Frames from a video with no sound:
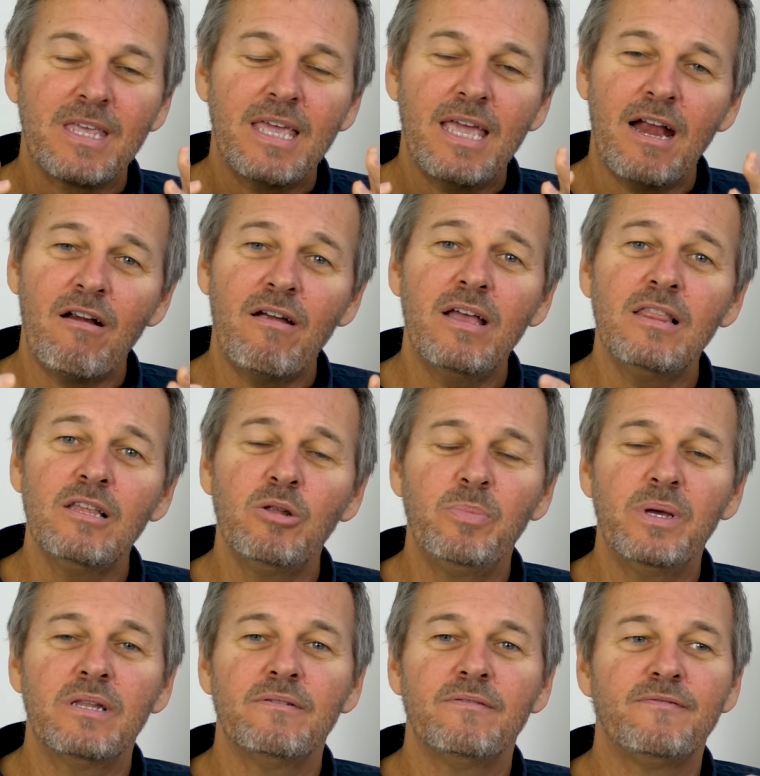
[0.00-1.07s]
carry a little
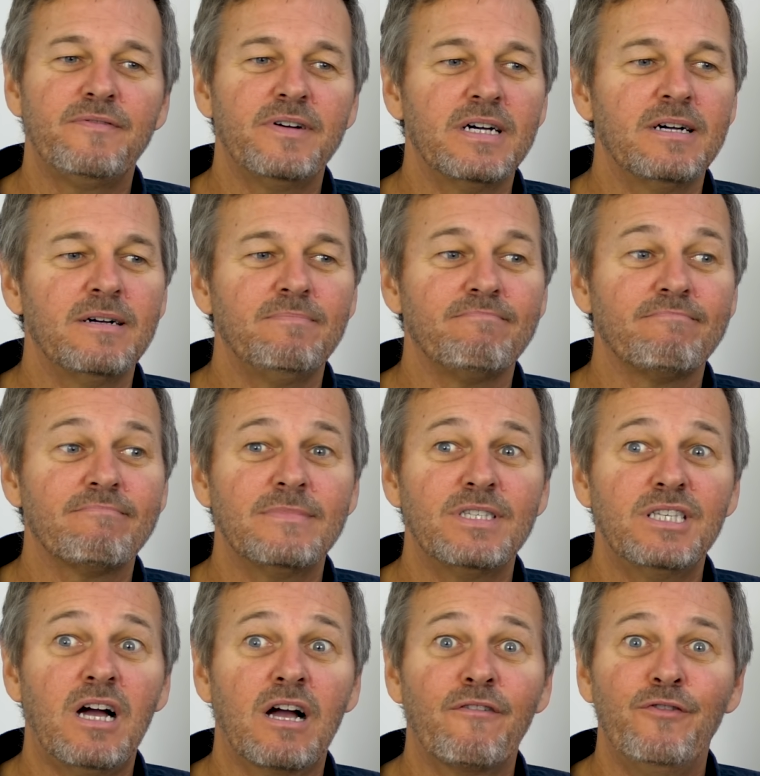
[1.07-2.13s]
bit of
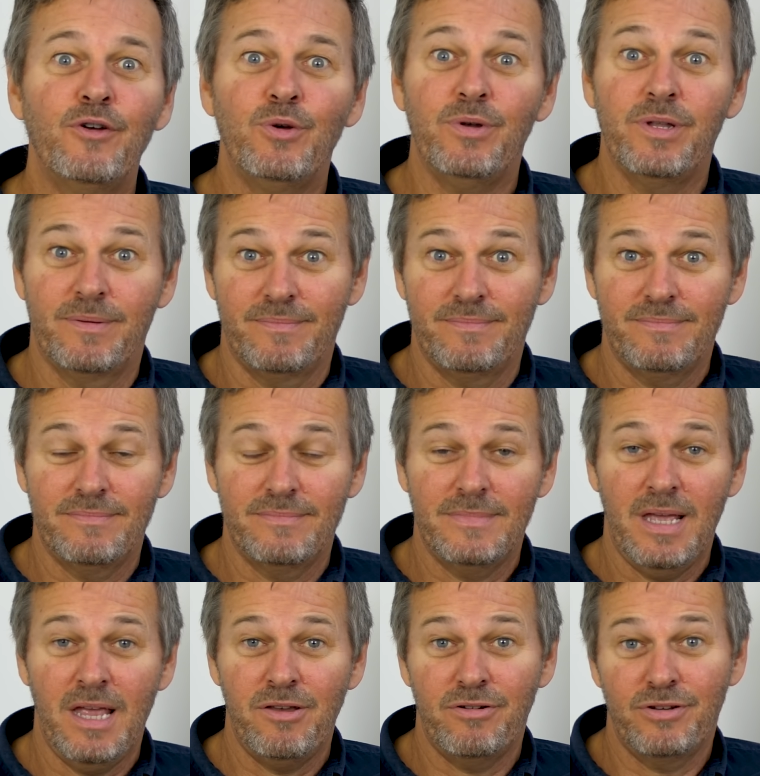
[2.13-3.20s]
duck food
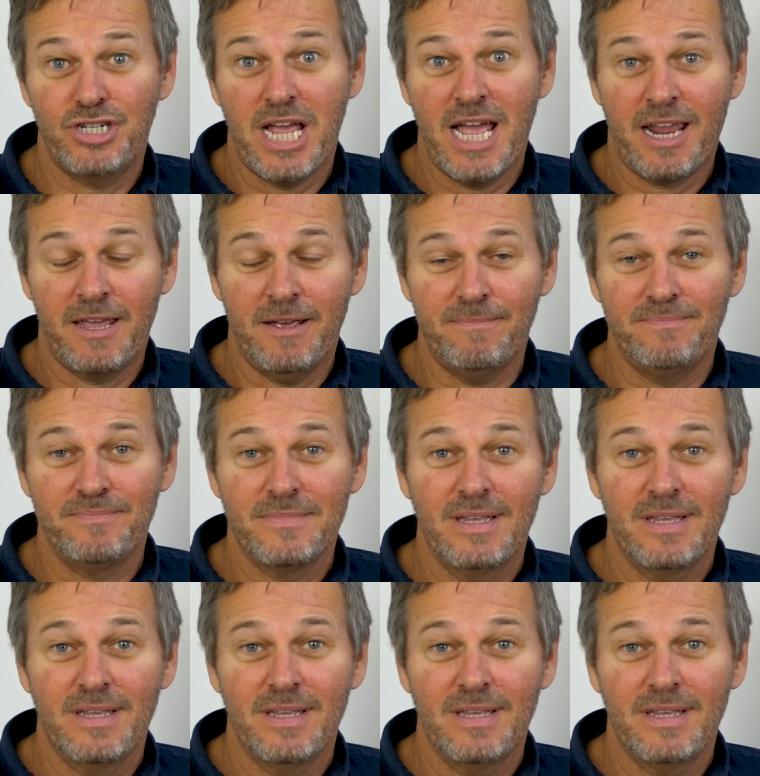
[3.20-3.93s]
in your jacket,